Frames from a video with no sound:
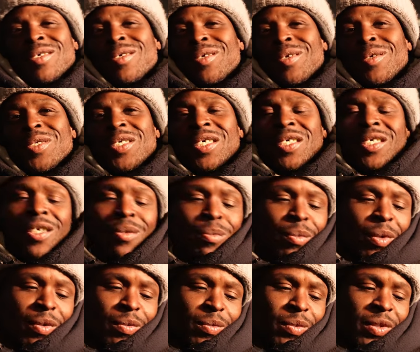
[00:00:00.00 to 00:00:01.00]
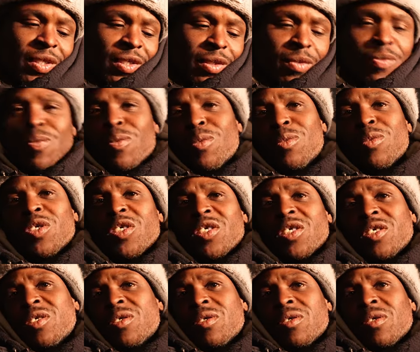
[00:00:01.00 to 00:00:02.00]
You know what I'm saying? Some of us we just, we
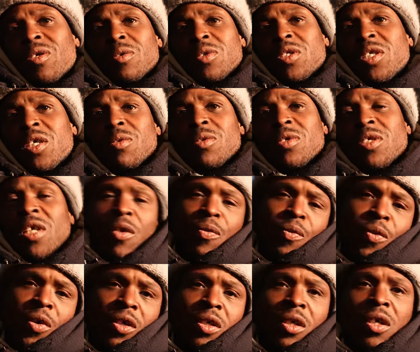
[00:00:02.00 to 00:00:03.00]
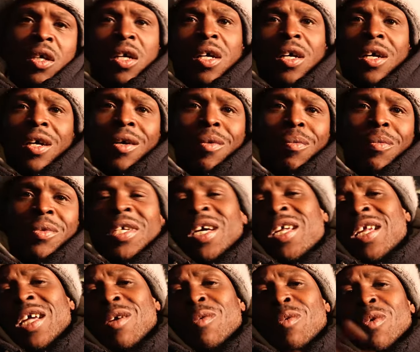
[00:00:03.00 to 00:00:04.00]
just you know what I'm saying? We just like, fuck it. But
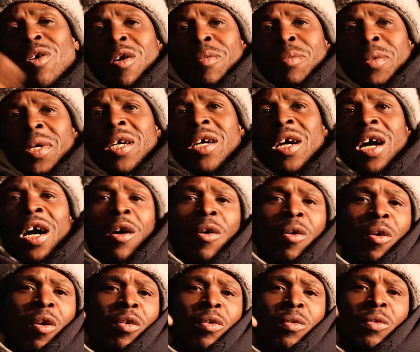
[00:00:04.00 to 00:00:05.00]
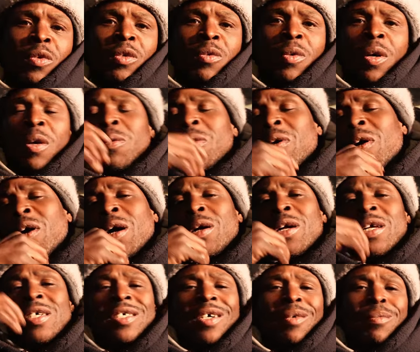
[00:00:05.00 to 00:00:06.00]
that ain't where I'm at. I don't, I don't really want I
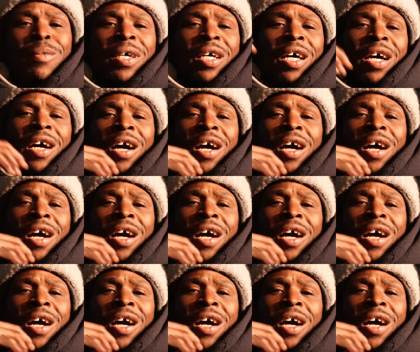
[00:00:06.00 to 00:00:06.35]
could, man.